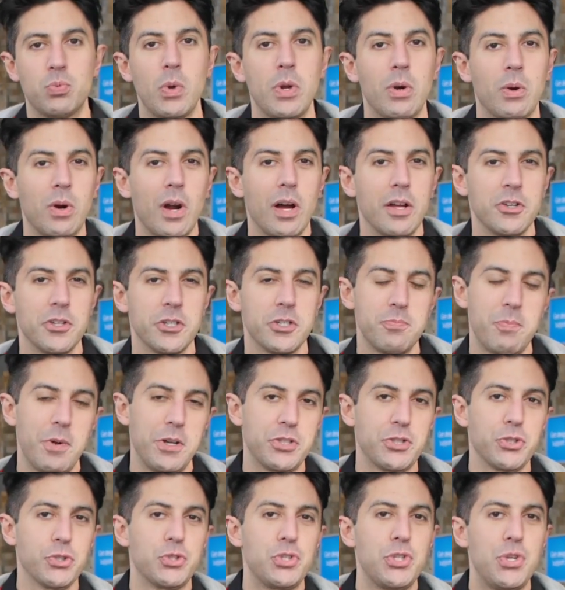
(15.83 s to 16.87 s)
We were on a
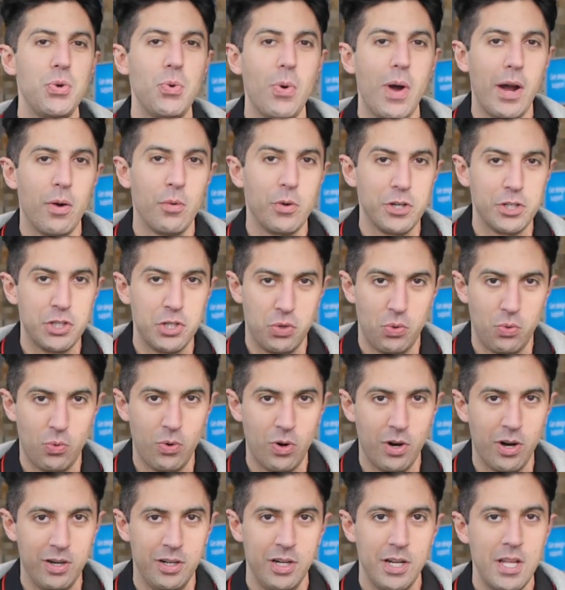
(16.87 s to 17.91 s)
special two hour
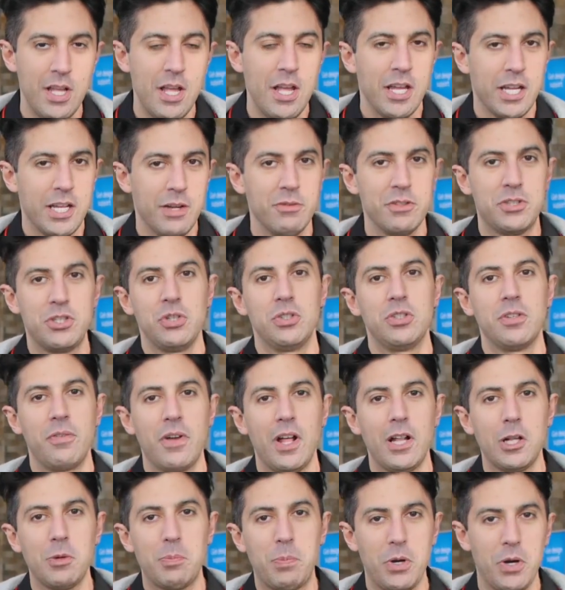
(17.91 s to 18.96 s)
tour given to
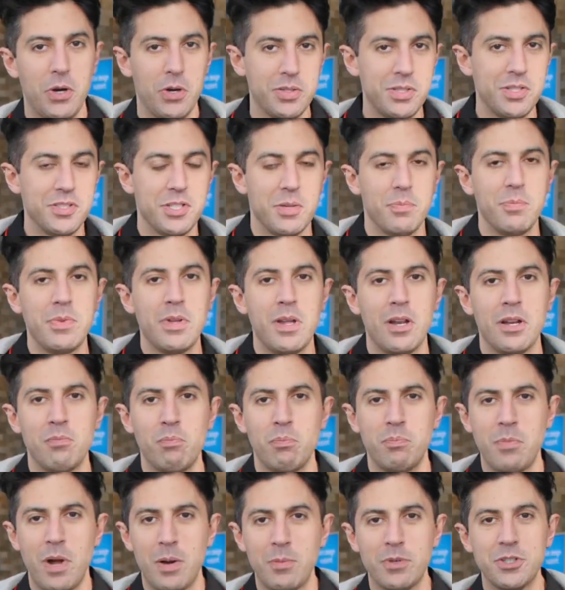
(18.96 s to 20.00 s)
developers and some
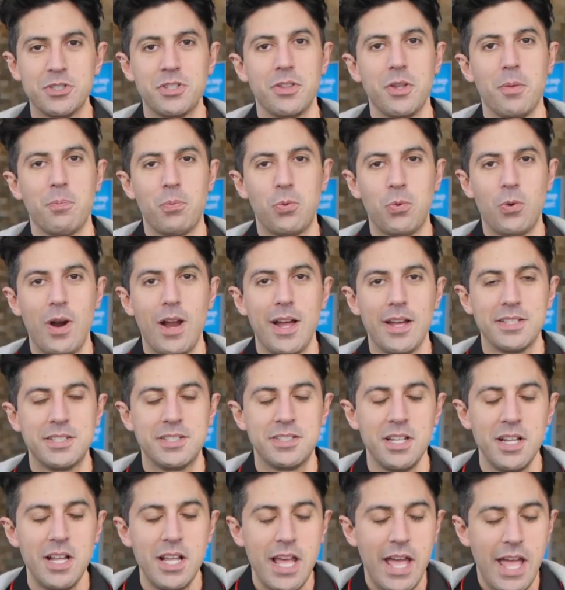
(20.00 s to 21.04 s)
members of the press.